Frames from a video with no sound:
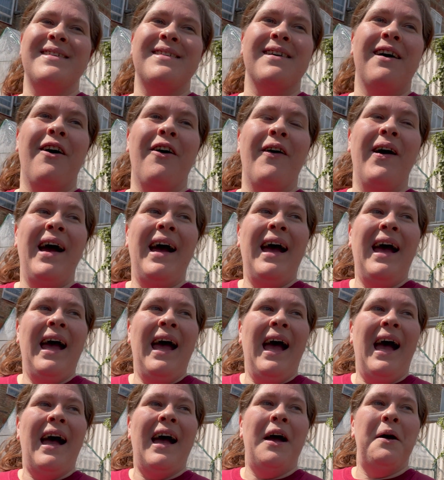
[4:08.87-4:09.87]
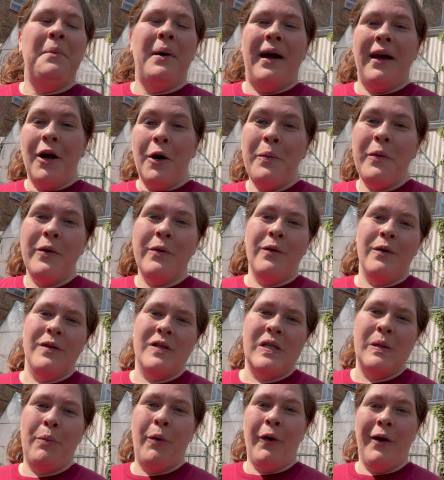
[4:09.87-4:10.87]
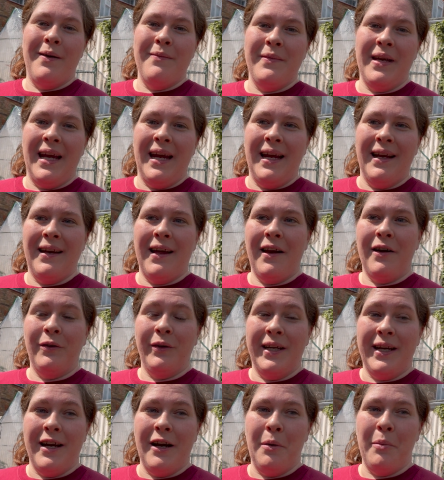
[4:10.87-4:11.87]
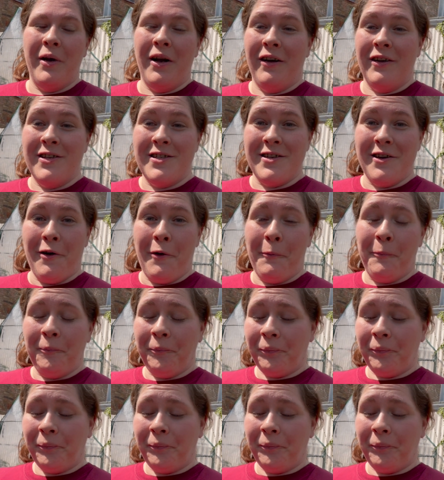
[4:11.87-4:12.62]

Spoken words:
So I hope you will support me, not only here but also